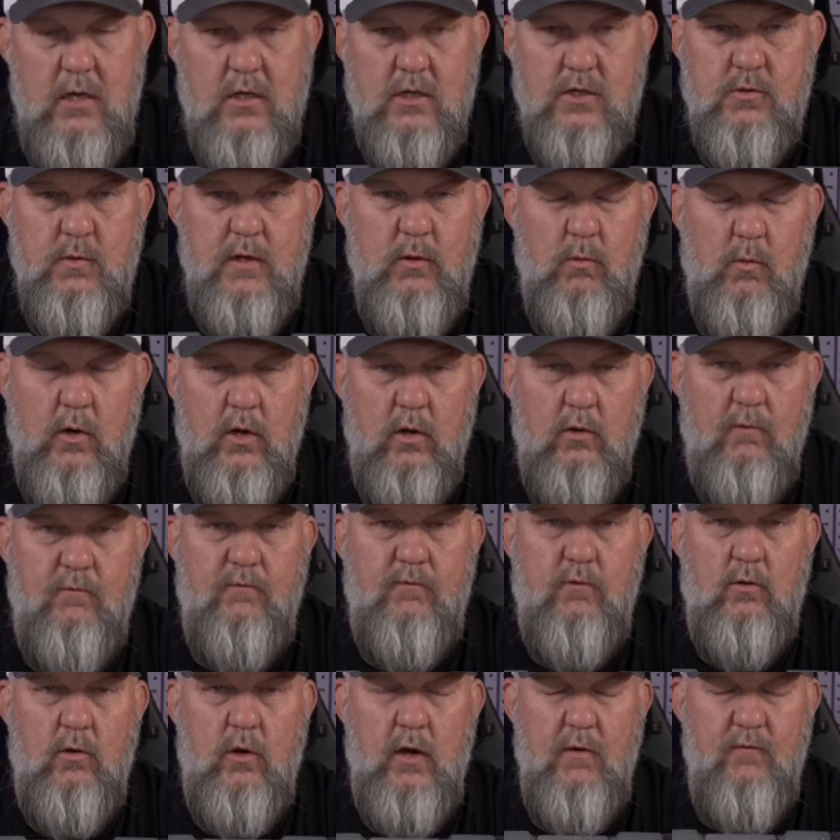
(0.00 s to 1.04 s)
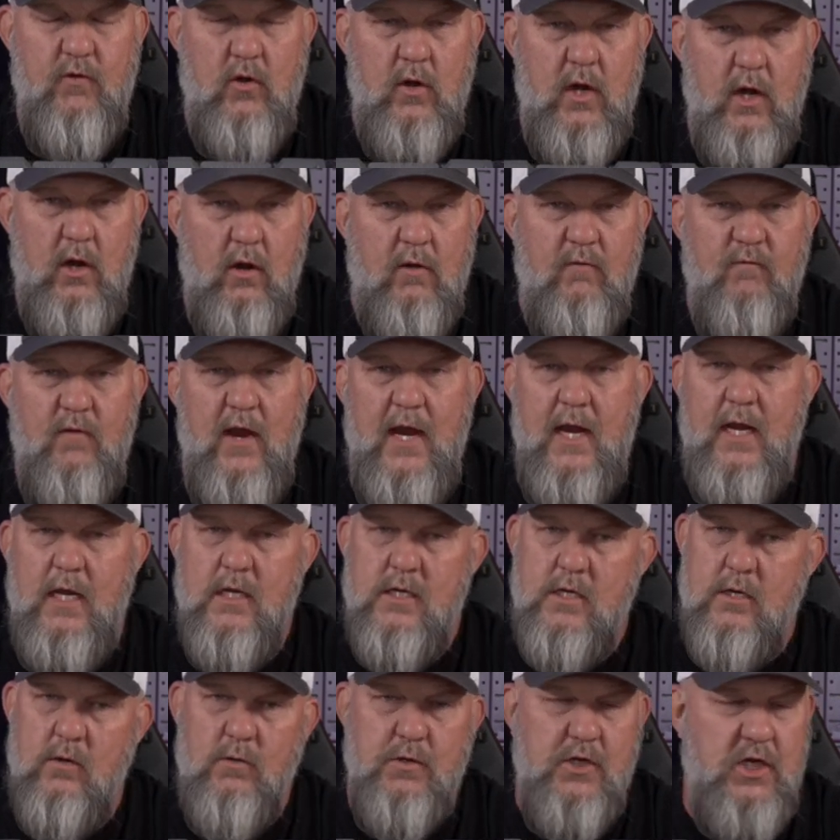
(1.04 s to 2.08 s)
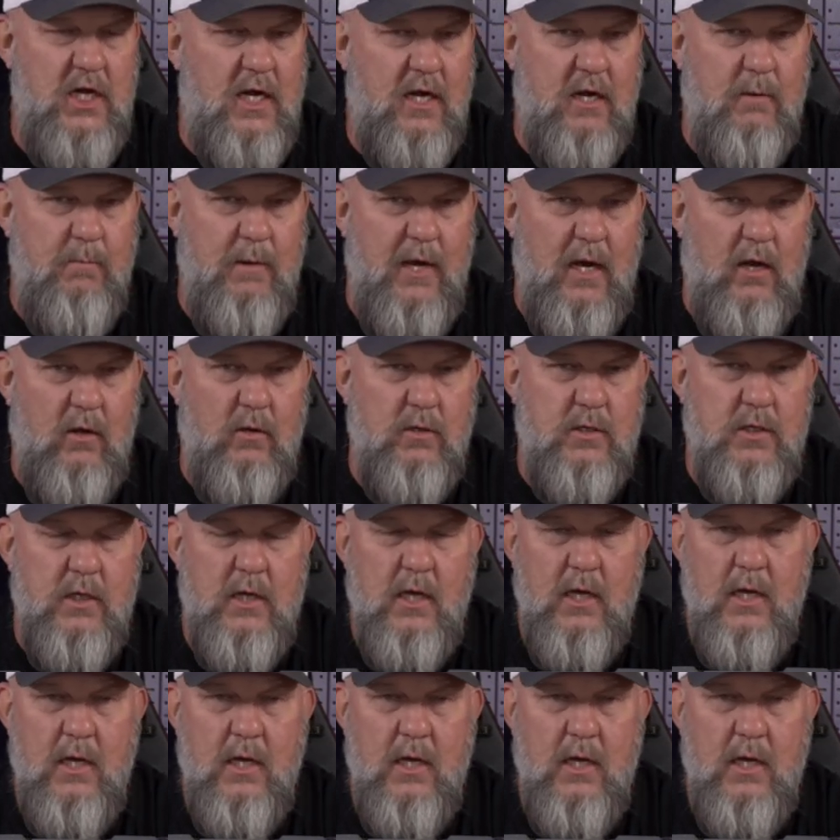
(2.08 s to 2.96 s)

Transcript: Suite 104. If you're here in Vegas, go check him out.